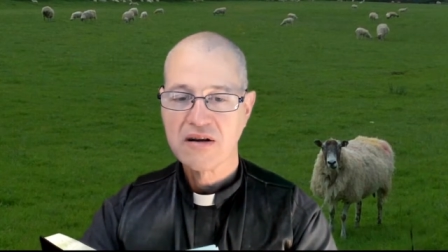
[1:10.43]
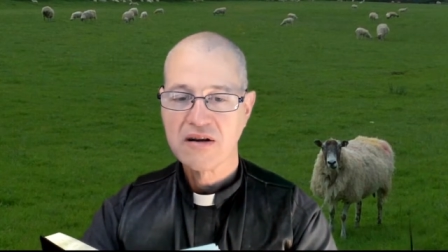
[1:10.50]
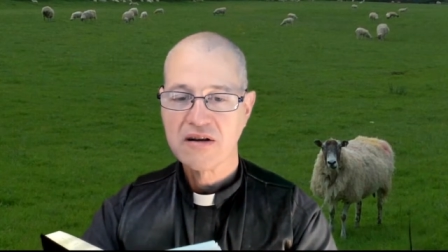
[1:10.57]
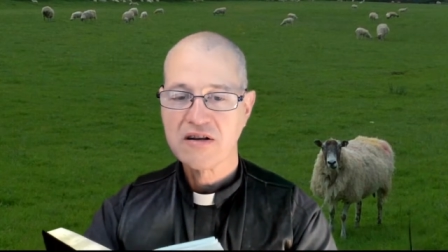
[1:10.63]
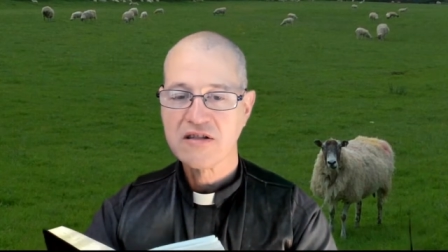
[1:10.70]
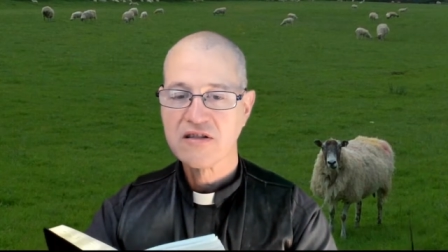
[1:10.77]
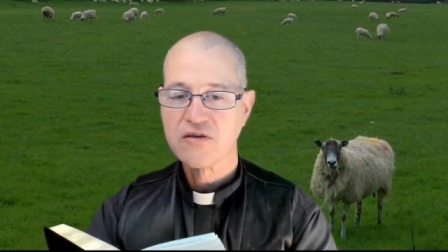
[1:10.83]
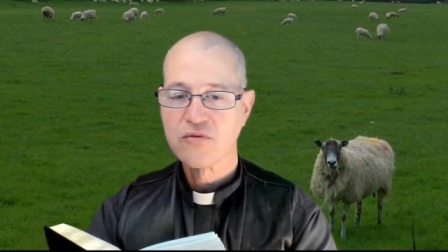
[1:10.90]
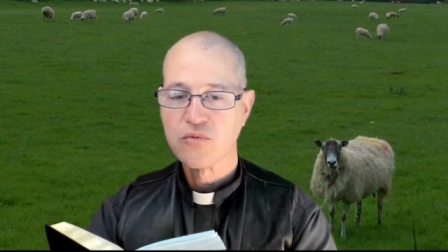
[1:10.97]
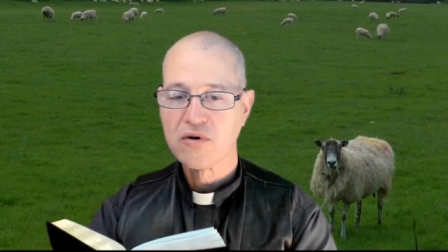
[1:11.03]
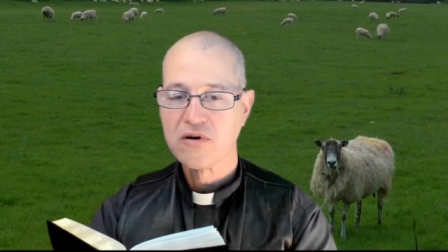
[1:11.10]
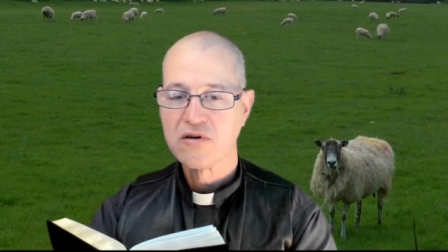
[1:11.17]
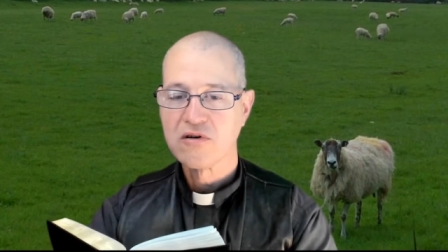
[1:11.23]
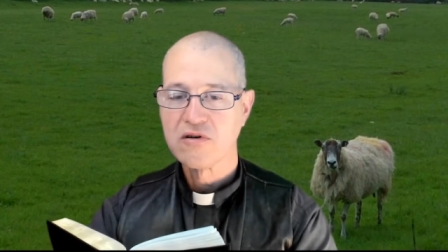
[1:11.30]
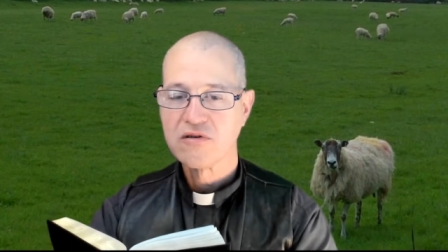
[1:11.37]
In the
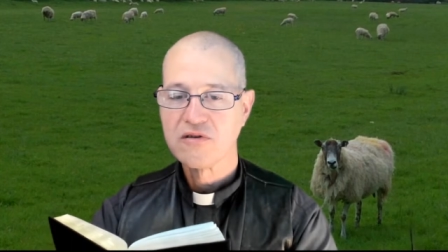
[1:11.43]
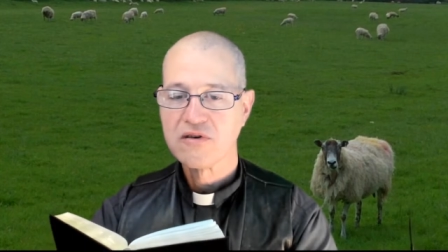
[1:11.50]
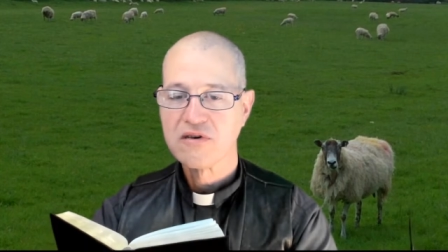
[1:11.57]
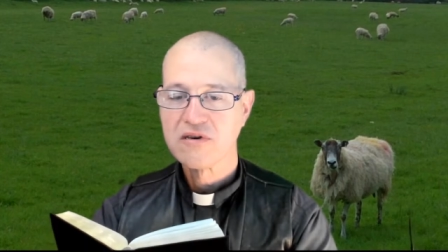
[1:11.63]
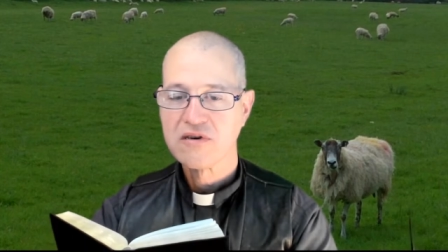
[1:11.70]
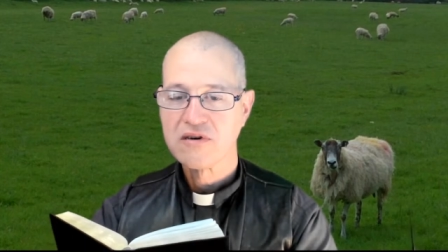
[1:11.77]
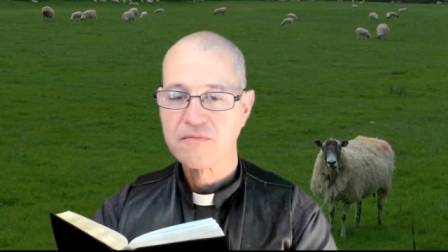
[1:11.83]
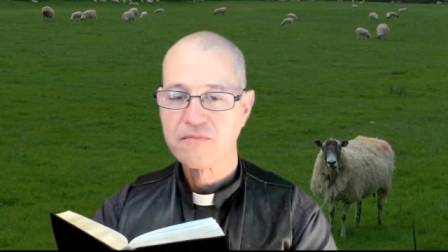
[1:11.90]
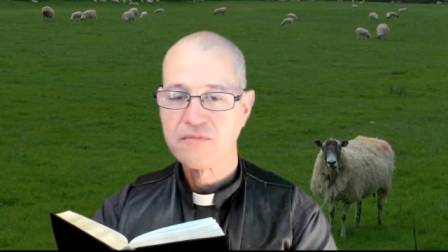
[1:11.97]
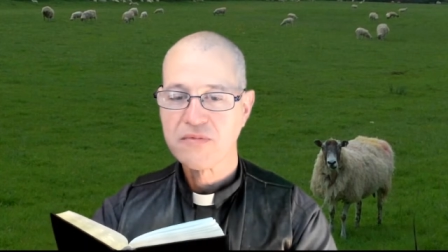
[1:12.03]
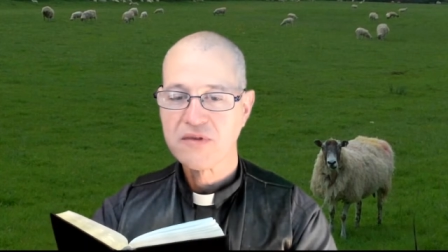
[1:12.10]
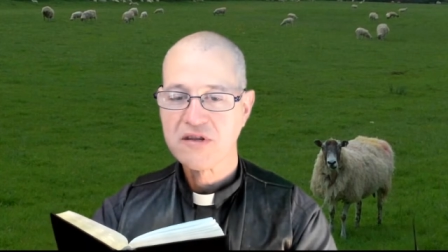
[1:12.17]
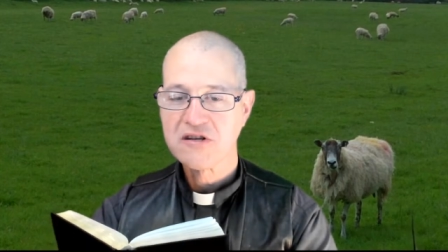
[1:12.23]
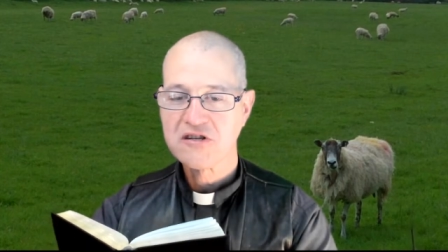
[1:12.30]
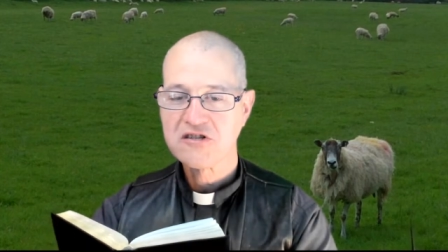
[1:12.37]
world
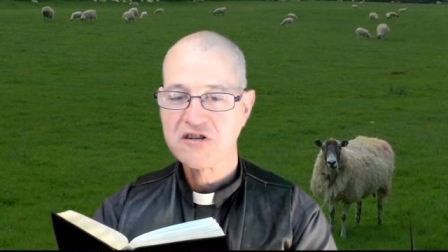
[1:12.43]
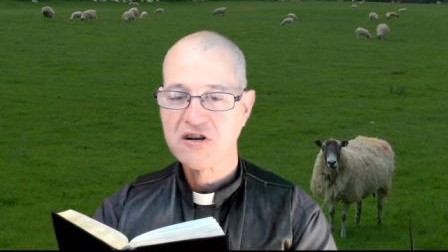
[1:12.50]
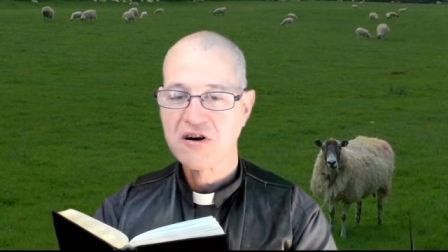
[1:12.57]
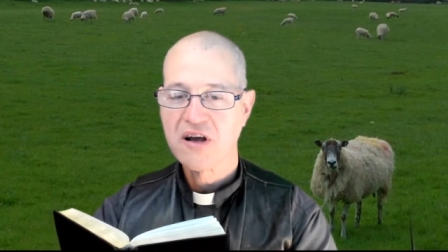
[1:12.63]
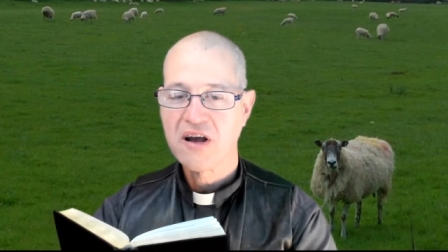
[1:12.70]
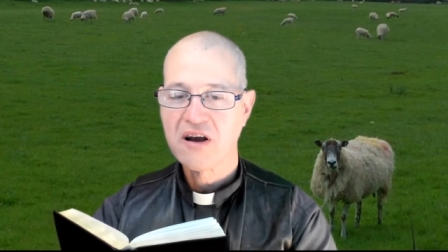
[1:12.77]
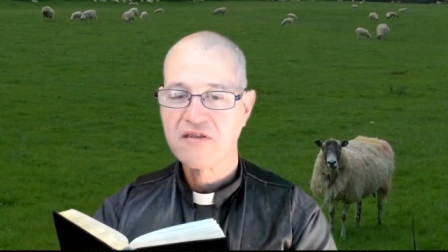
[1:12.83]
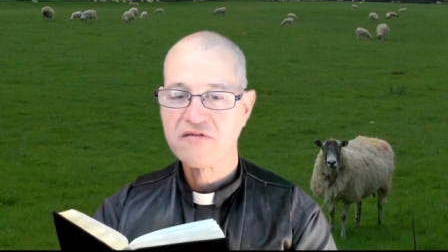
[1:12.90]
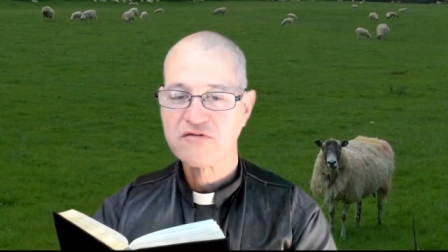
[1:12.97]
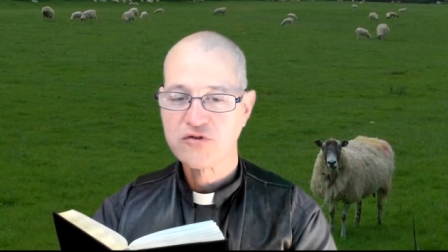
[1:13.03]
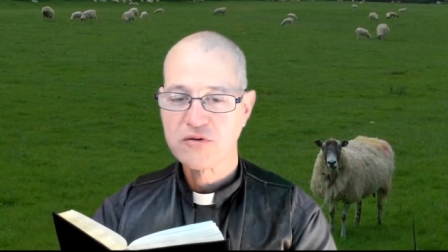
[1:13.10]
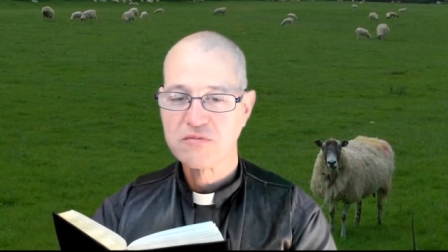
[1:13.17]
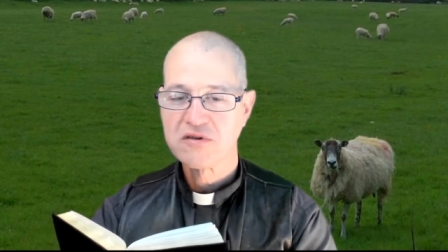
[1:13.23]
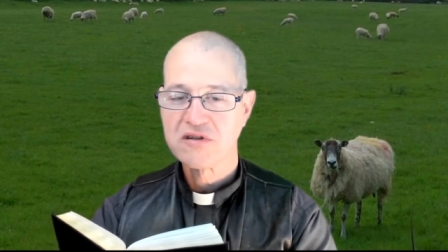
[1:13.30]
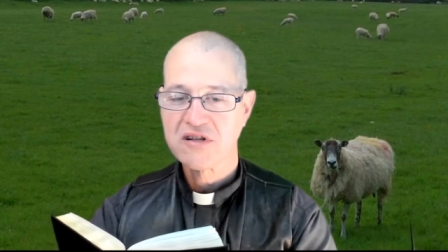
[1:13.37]
ye shall have
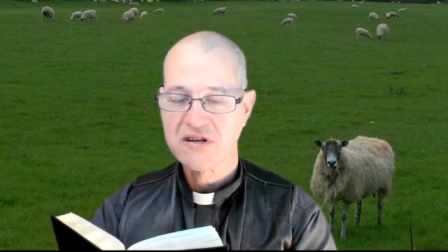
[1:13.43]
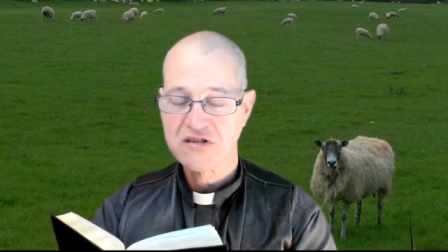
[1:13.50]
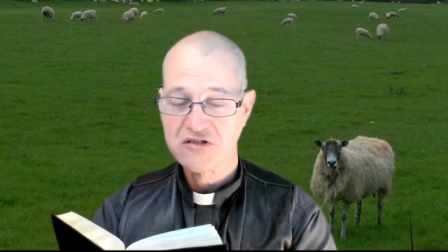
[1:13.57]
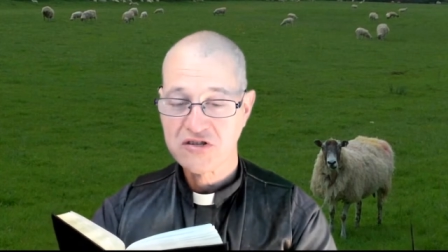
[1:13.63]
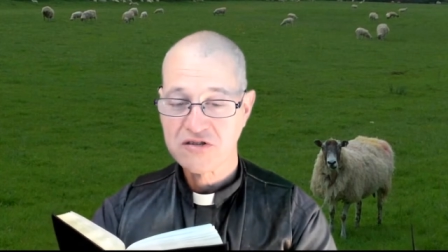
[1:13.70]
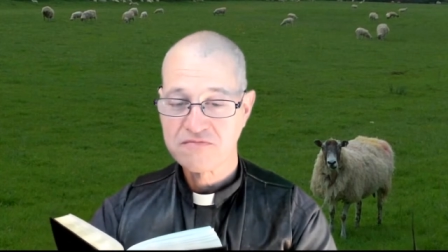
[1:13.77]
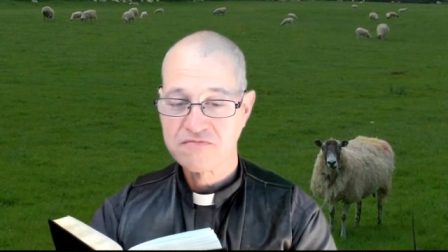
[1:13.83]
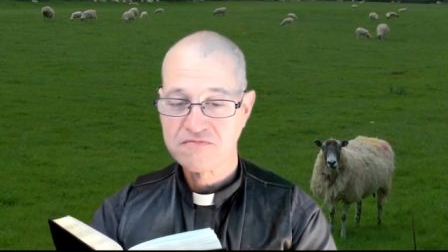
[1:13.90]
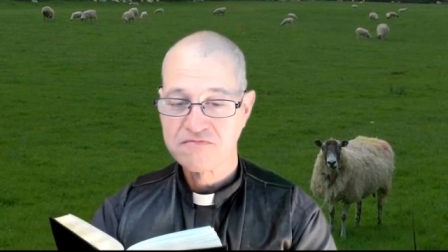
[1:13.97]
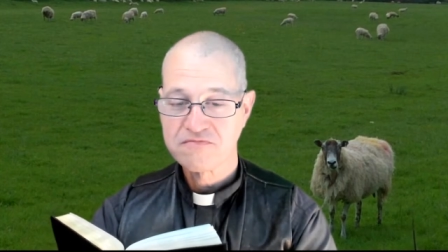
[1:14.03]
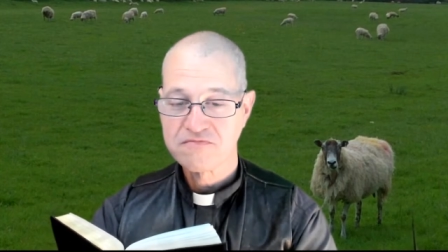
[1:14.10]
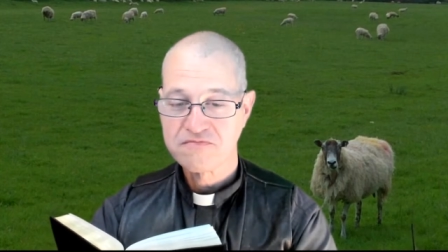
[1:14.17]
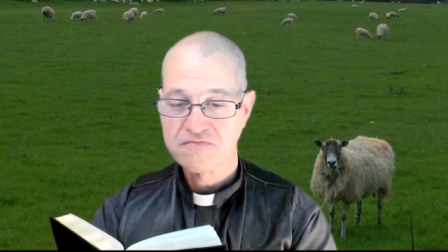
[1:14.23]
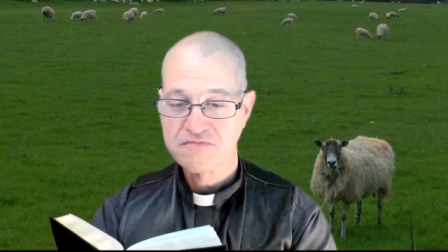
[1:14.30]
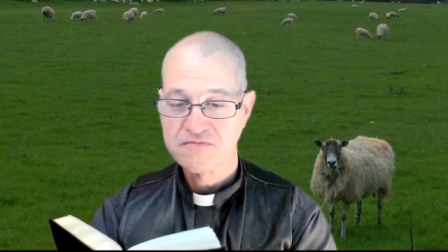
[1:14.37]
tribulation.
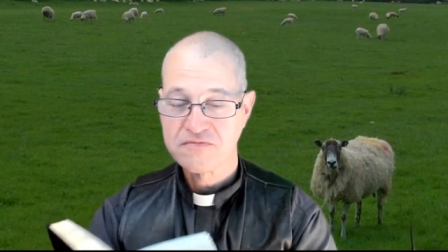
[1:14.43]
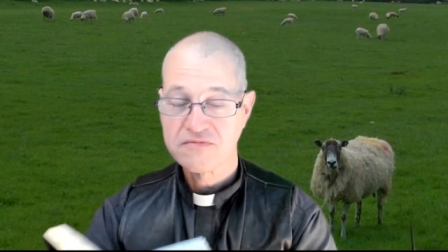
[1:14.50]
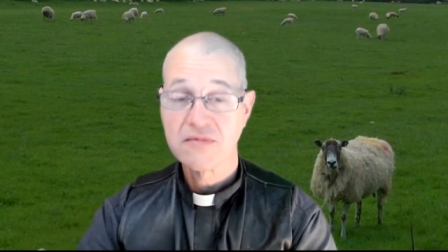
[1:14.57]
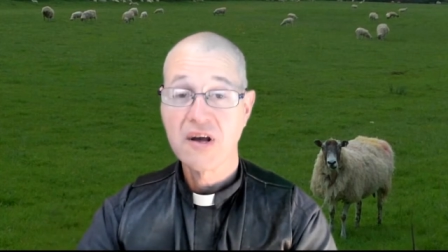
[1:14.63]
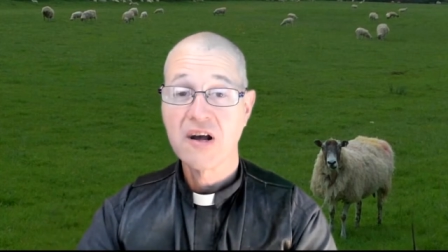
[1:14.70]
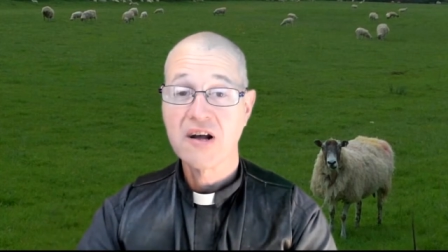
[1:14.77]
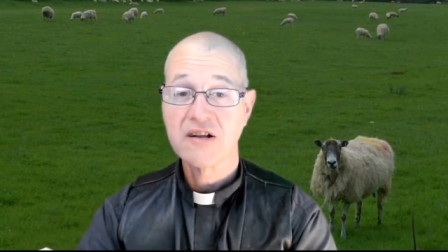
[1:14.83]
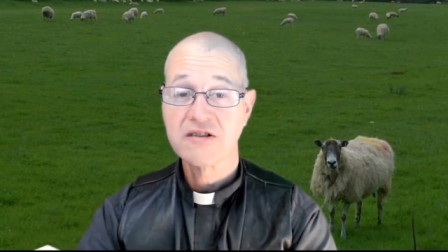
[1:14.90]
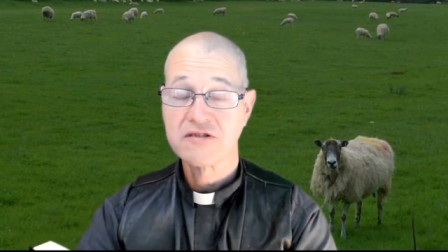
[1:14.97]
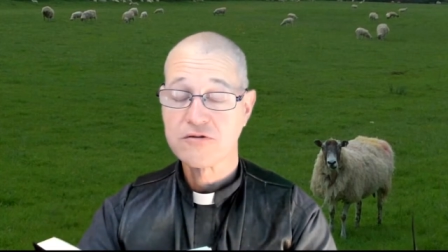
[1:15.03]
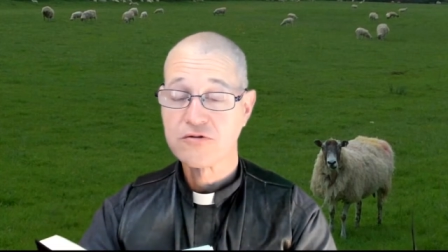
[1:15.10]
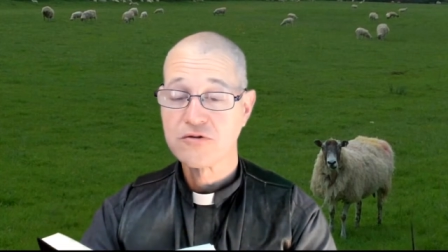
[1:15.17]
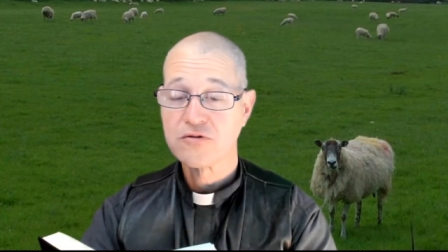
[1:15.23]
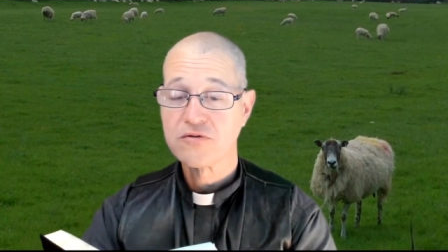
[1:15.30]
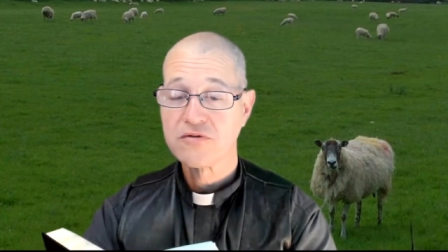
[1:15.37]
That's the
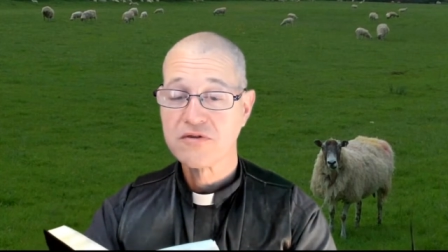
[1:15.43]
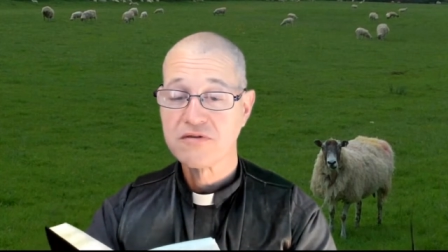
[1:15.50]
truth.